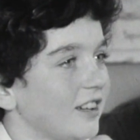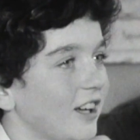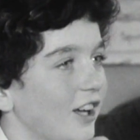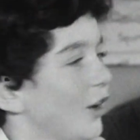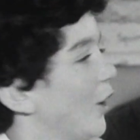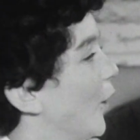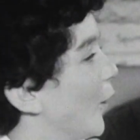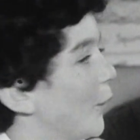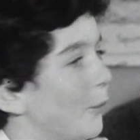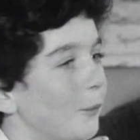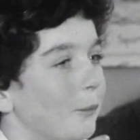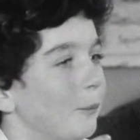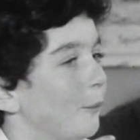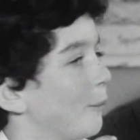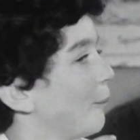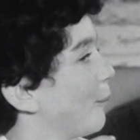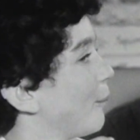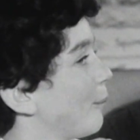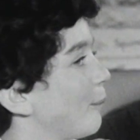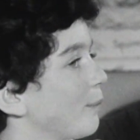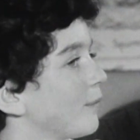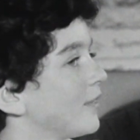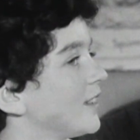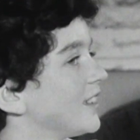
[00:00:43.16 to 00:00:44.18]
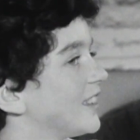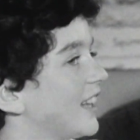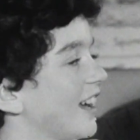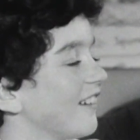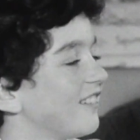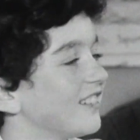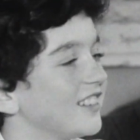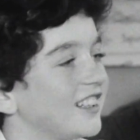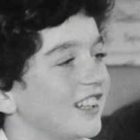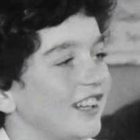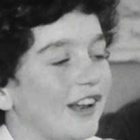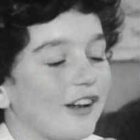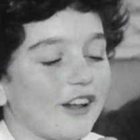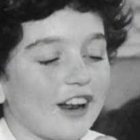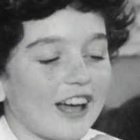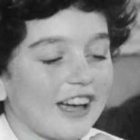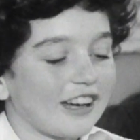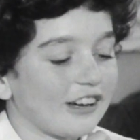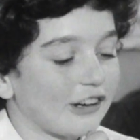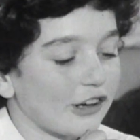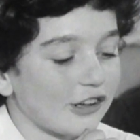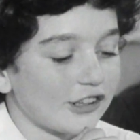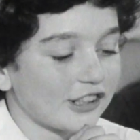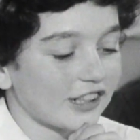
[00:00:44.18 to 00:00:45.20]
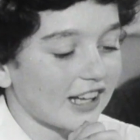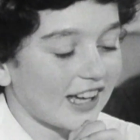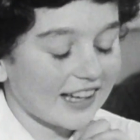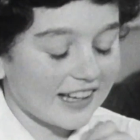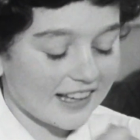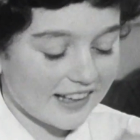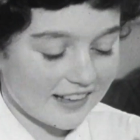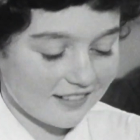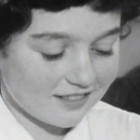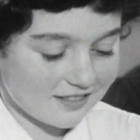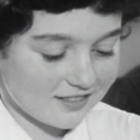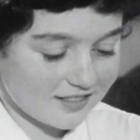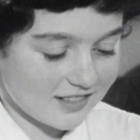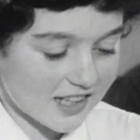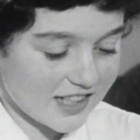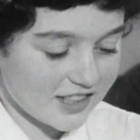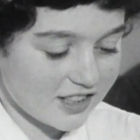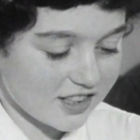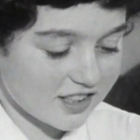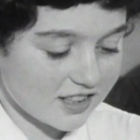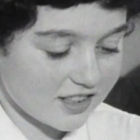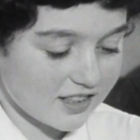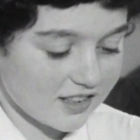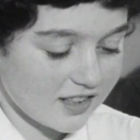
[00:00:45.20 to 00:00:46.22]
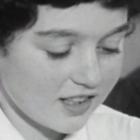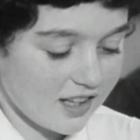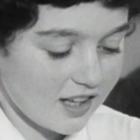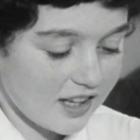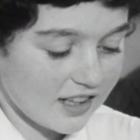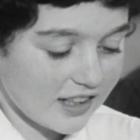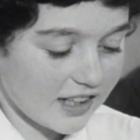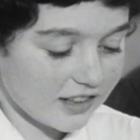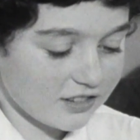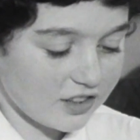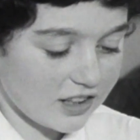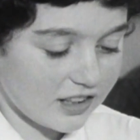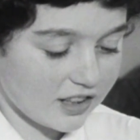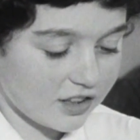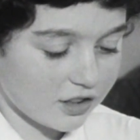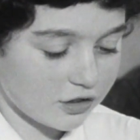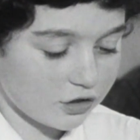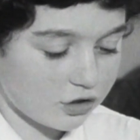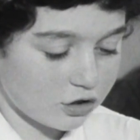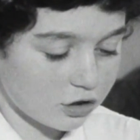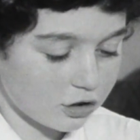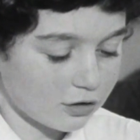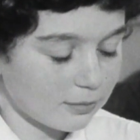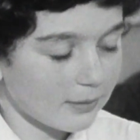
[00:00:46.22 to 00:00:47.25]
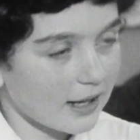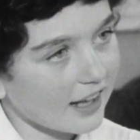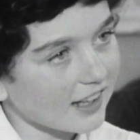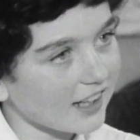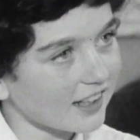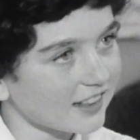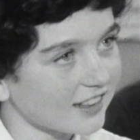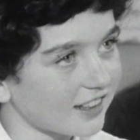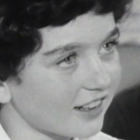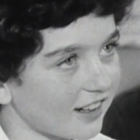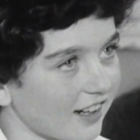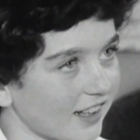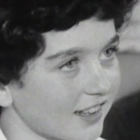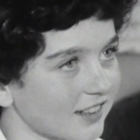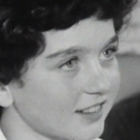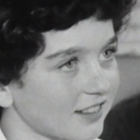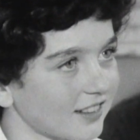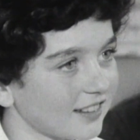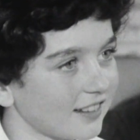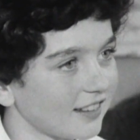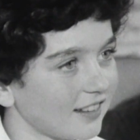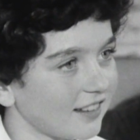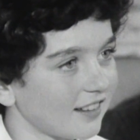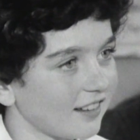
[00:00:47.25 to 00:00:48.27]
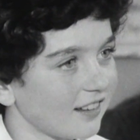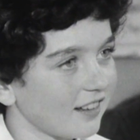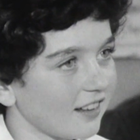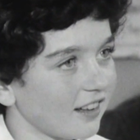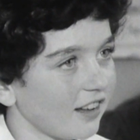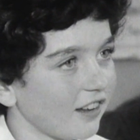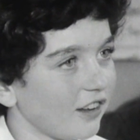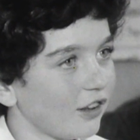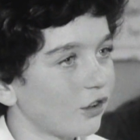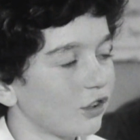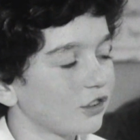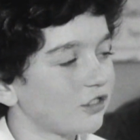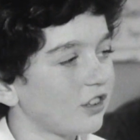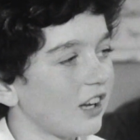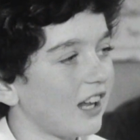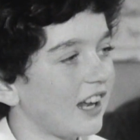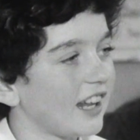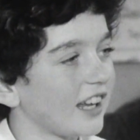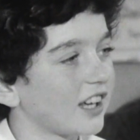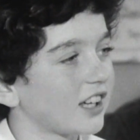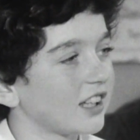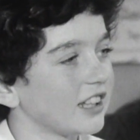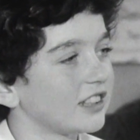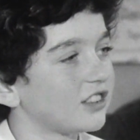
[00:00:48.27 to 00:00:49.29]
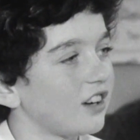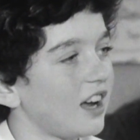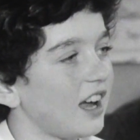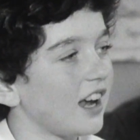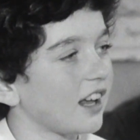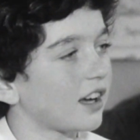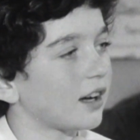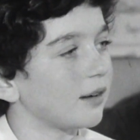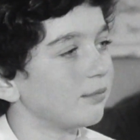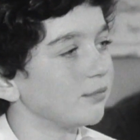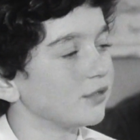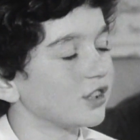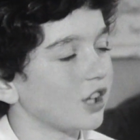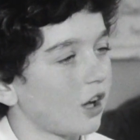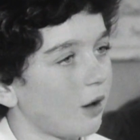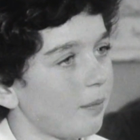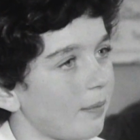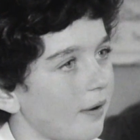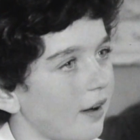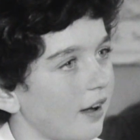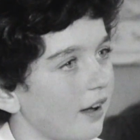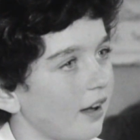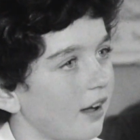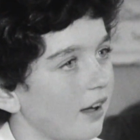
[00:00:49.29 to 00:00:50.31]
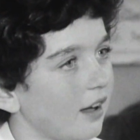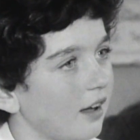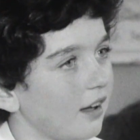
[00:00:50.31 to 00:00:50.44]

No, definitely not. I couldn't. I just can't really control my anger. You know, it really comes up.